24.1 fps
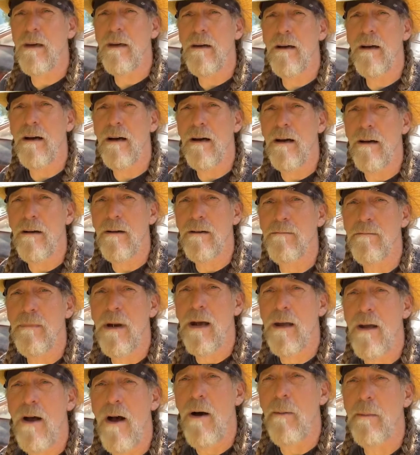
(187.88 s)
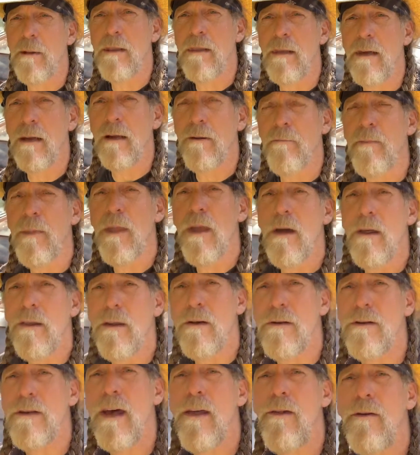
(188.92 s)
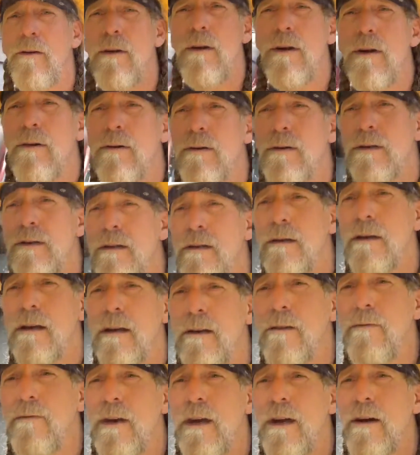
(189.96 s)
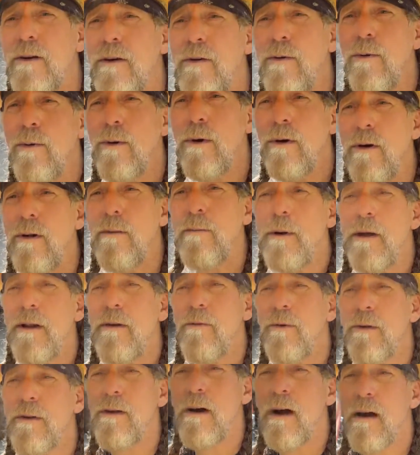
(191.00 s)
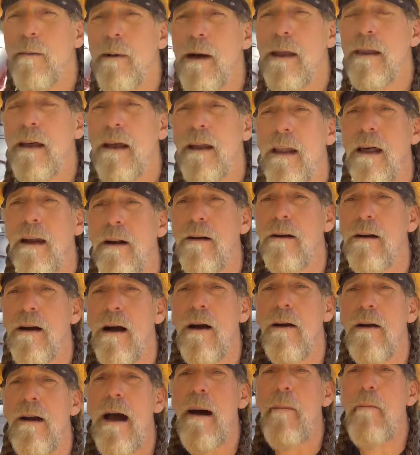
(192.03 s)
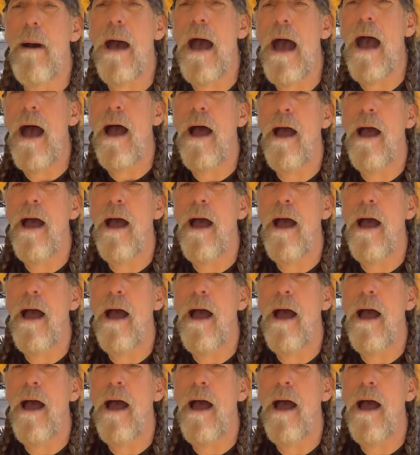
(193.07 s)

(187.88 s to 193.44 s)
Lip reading: my common thing. There's other news in vehicle world, but we'll talk about that later. All right, bye.